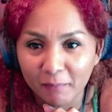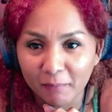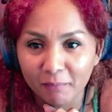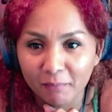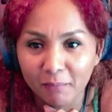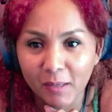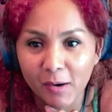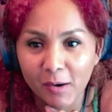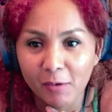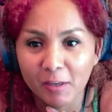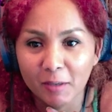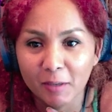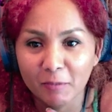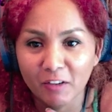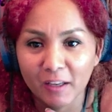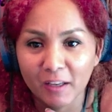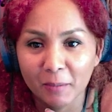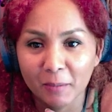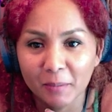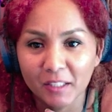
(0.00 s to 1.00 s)
Very well,
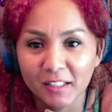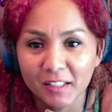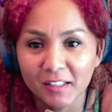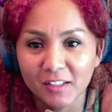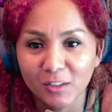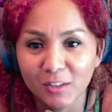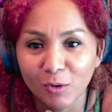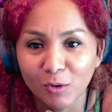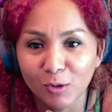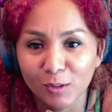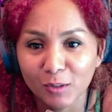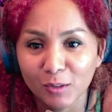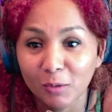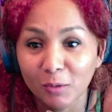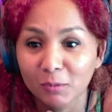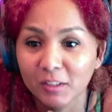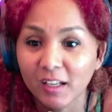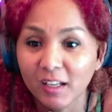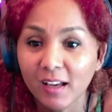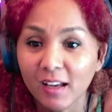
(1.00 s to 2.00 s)
5 minutes or so.
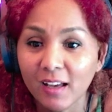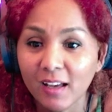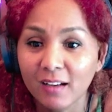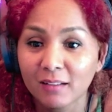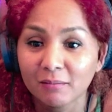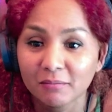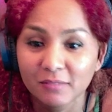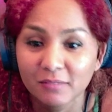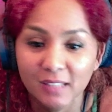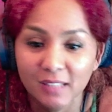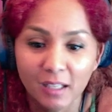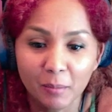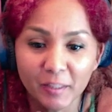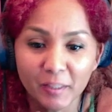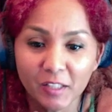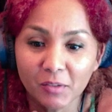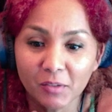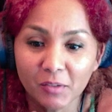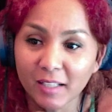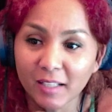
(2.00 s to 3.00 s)
Yeah, that'll be
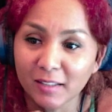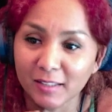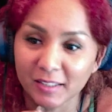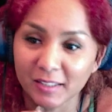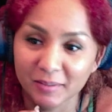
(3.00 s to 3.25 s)
great.